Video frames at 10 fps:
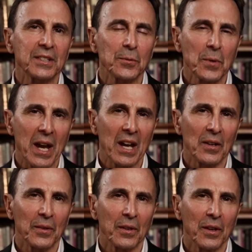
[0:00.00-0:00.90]

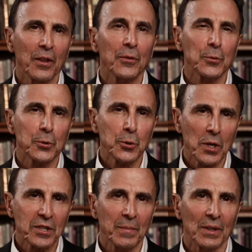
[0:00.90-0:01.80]
around through
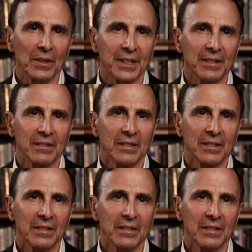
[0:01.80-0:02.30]
trust building.